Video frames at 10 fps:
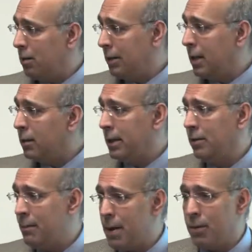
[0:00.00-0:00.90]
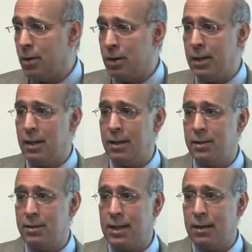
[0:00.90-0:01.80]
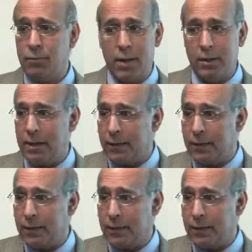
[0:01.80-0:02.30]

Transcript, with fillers: the other thing to remember is that whether you